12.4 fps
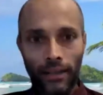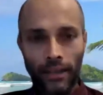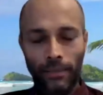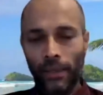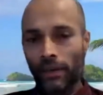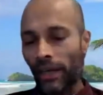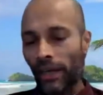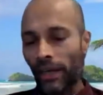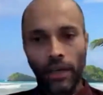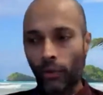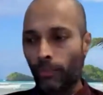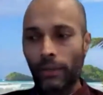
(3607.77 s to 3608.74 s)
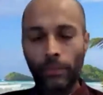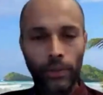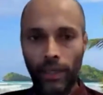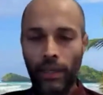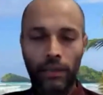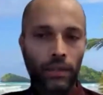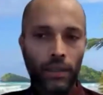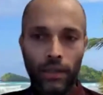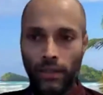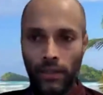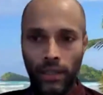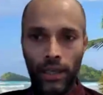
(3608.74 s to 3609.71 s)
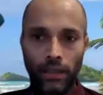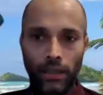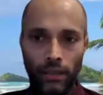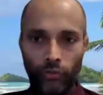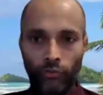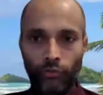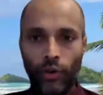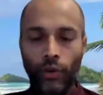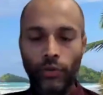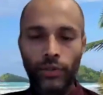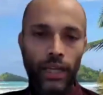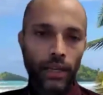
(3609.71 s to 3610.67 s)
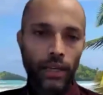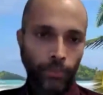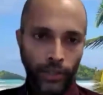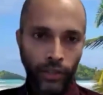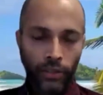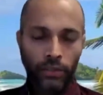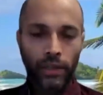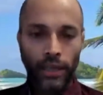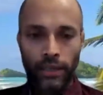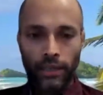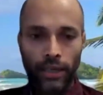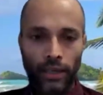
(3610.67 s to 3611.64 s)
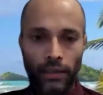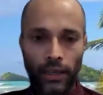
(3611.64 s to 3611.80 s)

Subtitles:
I mean, like now people can take their phone, take a picture, and